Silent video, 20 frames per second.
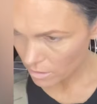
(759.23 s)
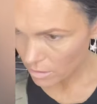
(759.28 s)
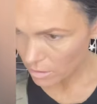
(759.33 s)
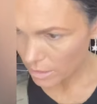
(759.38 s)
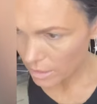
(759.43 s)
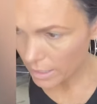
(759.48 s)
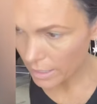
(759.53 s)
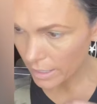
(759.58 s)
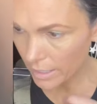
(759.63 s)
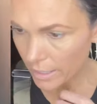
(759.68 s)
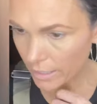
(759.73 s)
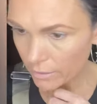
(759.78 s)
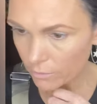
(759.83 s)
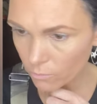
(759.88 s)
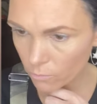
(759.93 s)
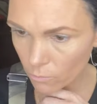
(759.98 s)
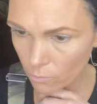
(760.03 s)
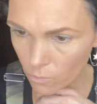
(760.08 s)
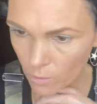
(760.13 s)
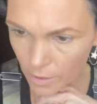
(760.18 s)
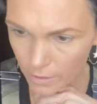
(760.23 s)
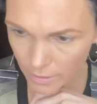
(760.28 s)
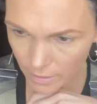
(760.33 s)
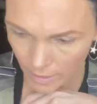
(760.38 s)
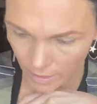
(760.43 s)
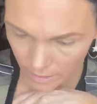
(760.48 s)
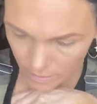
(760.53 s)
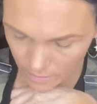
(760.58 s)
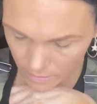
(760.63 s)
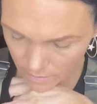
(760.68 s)
All right, what
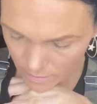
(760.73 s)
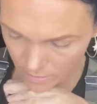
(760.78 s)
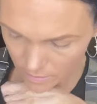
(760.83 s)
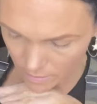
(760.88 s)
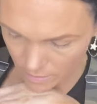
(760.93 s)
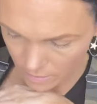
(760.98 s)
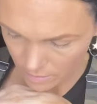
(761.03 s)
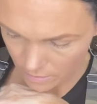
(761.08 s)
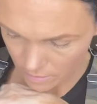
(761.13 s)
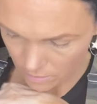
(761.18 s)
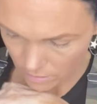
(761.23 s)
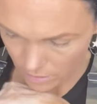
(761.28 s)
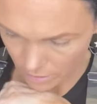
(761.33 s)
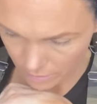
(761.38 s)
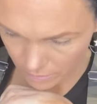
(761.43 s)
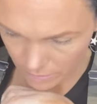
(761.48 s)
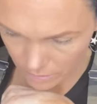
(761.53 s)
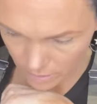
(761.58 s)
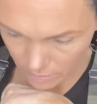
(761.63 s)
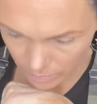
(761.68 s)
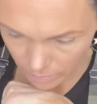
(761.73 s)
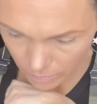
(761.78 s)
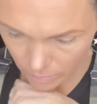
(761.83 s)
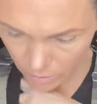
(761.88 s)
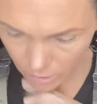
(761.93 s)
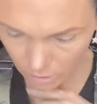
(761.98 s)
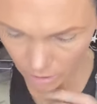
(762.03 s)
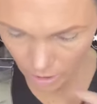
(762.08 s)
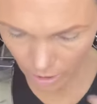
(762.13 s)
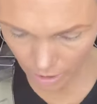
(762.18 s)
next? So that was the
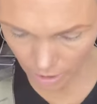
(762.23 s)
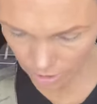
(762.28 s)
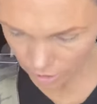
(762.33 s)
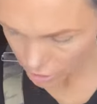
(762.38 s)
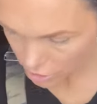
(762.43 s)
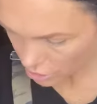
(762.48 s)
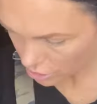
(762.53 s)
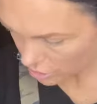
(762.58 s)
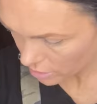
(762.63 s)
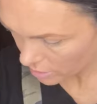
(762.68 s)
blush.